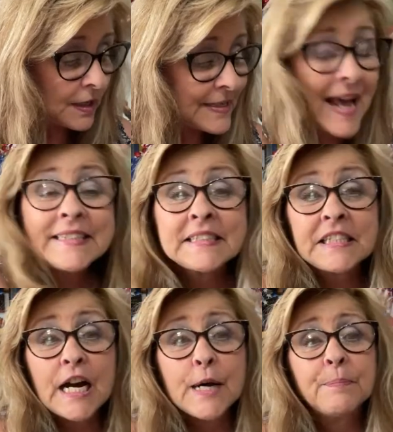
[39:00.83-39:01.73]

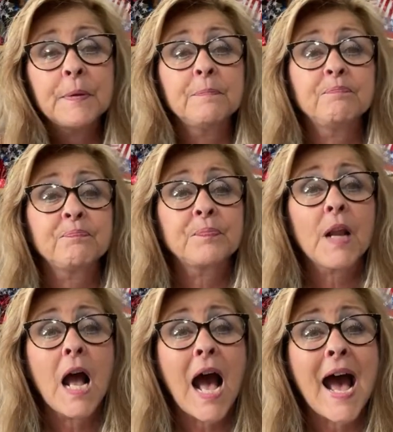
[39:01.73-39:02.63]
Next up,
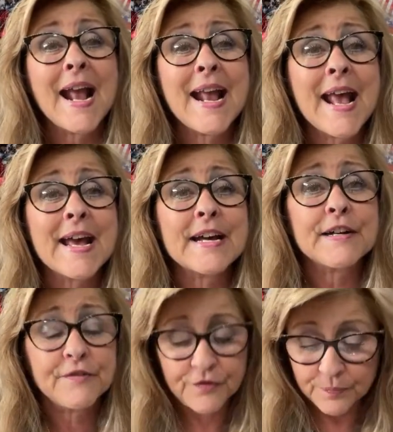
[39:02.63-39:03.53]
I
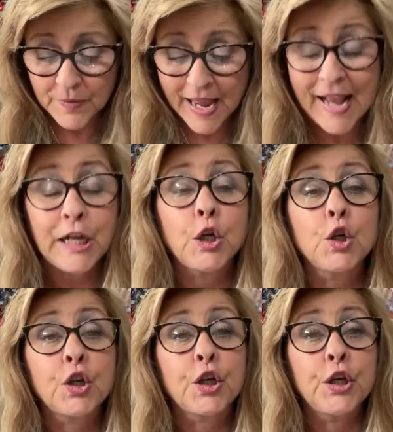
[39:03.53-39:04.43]
have a
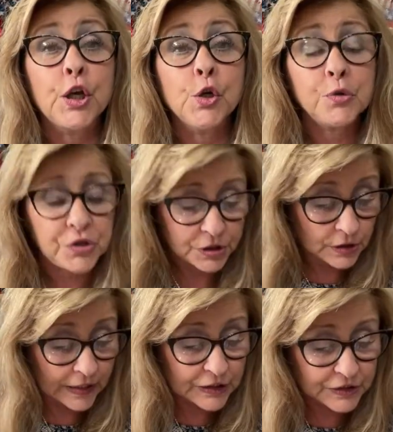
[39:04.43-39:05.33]
cute
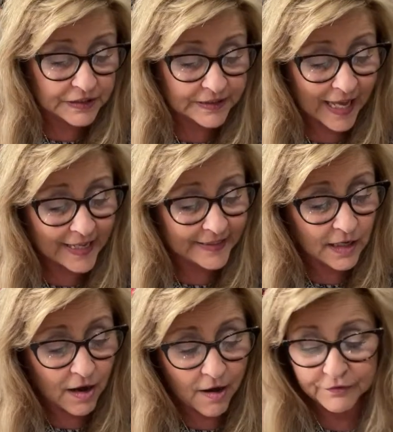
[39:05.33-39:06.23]
little set
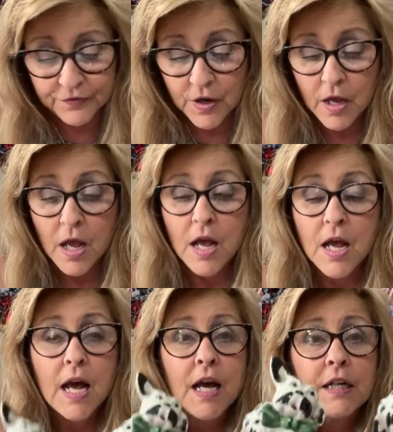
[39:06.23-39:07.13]
of
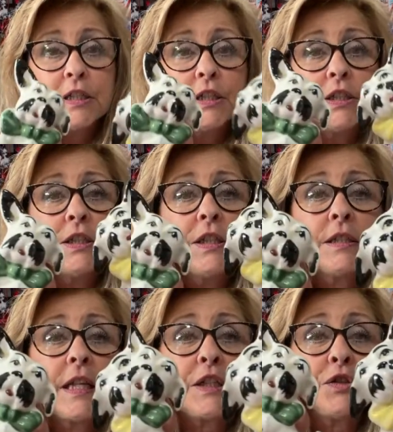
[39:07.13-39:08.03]

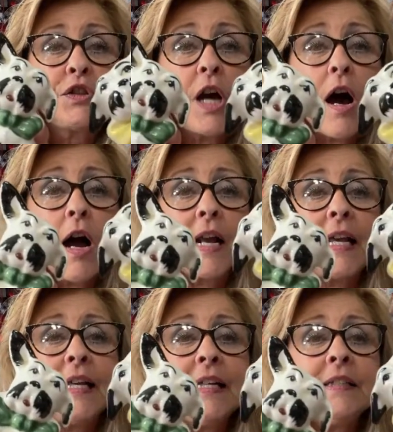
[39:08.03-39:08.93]
little
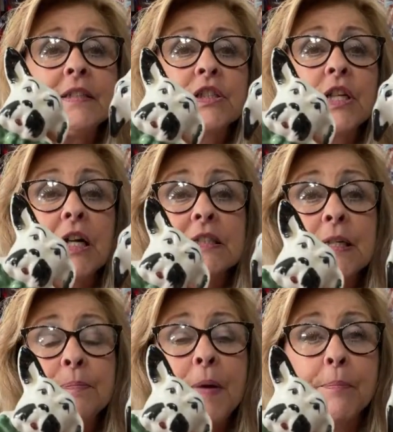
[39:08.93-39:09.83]
doggy salt
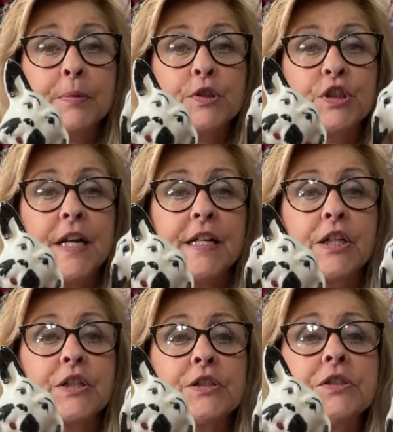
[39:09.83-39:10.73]
and pepper
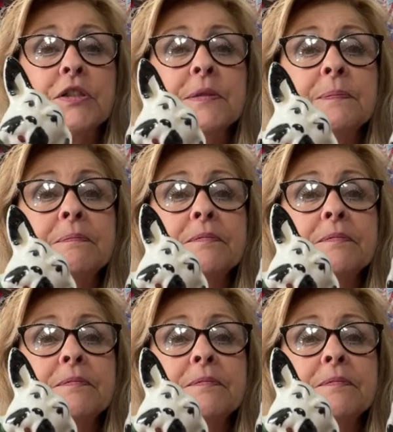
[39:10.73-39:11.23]
shakers.